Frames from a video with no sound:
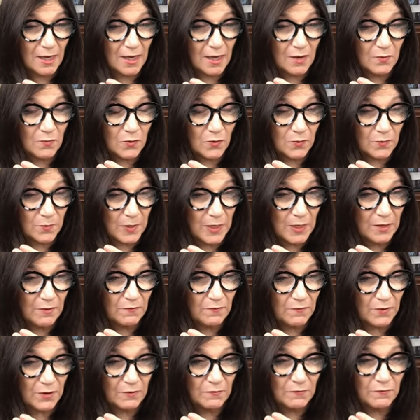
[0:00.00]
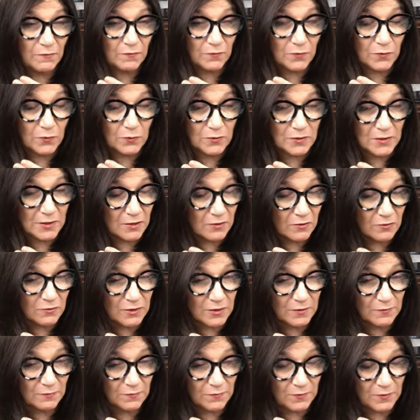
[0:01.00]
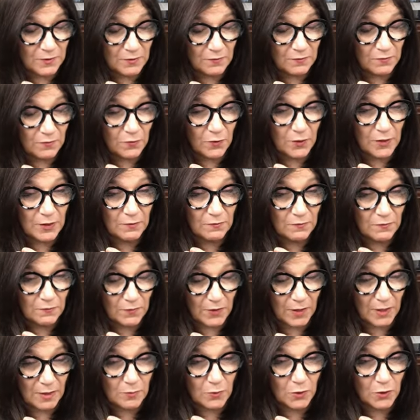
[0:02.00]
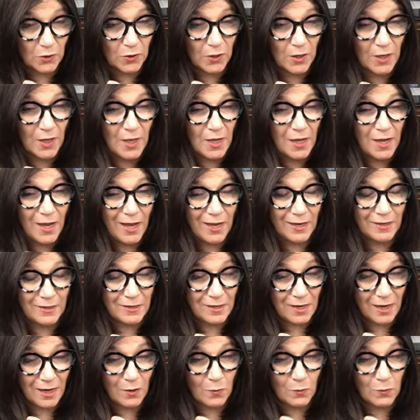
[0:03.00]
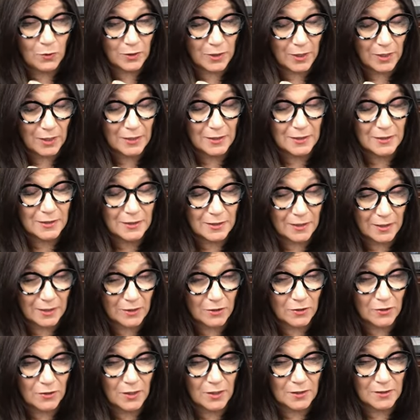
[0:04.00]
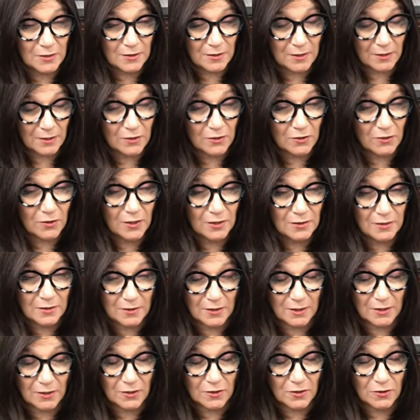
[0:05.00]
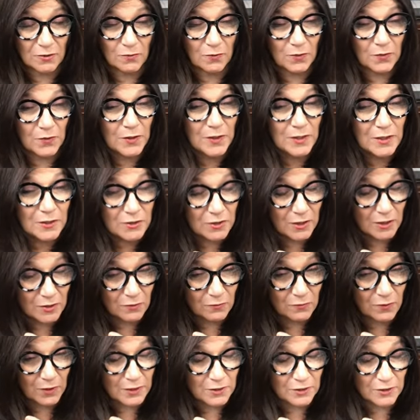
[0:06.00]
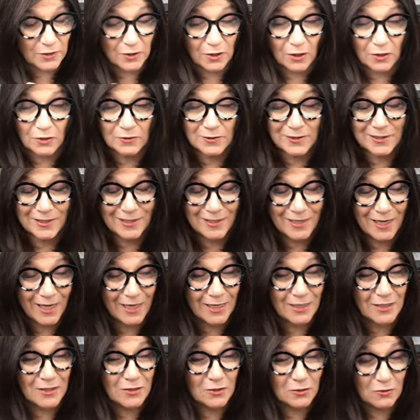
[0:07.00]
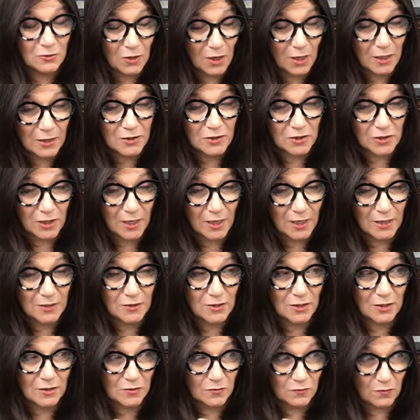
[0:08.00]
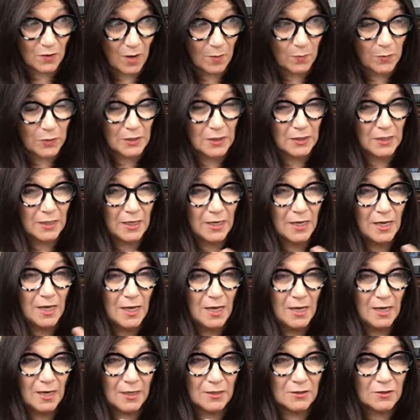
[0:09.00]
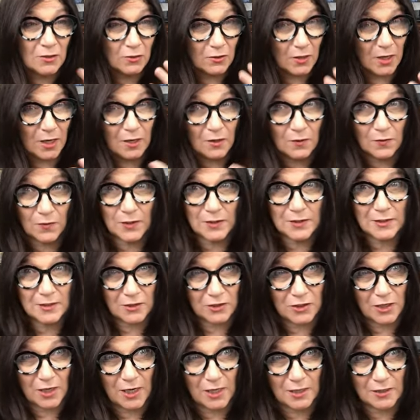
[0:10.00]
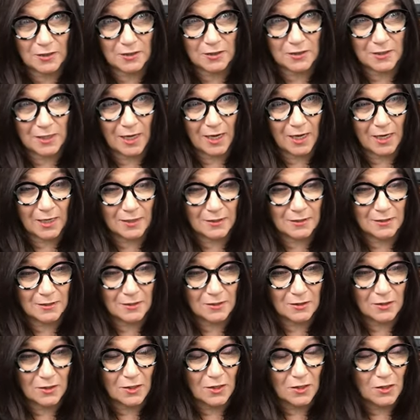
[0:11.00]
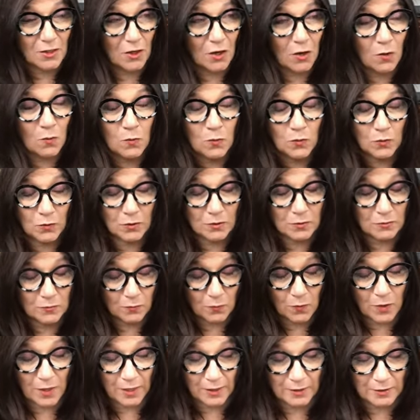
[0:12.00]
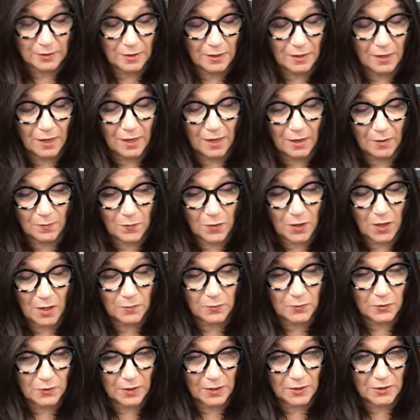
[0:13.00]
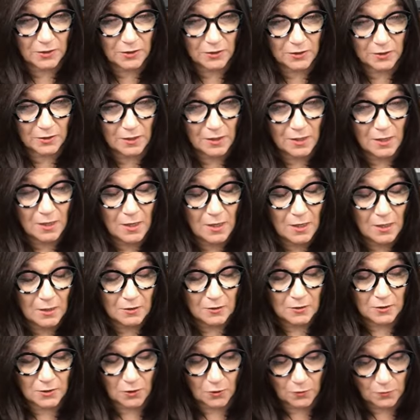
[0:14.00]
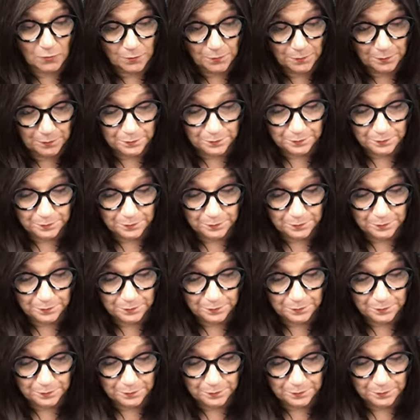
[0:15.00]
and we're being fed foods that are de- devoid of fiber and now we're getting sicker and sicker and sicker within a generation. Our genetics do not change as rapidly as our health has changed as a worldwide uh, population. So,